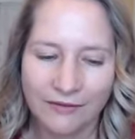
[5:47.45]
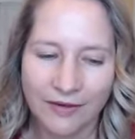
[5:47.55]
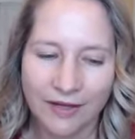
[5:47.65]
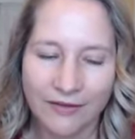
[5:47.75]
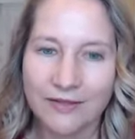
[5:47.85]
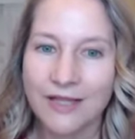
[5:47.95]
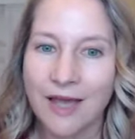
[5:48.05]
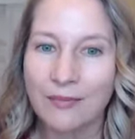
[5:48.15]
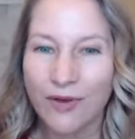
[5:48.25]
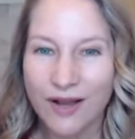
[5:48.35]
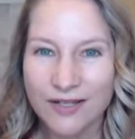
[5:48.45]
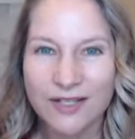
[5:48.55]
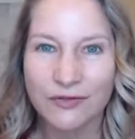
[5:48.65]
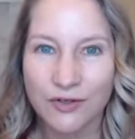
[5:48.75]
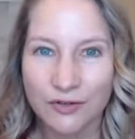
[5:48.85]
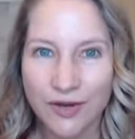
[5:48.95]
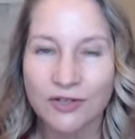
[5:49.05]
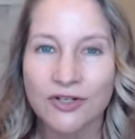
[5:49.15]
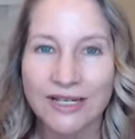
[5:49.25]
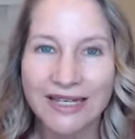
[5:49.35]
Right? This is that process of
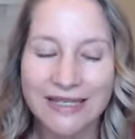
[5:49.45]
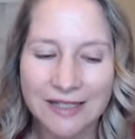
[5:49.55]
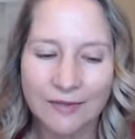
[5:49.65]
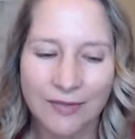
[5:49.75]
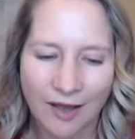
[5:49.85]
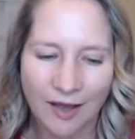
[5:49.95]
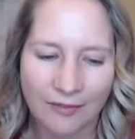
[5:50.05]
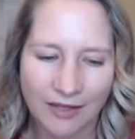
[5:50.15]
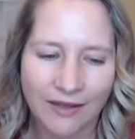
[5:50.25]
contraction is the becoming.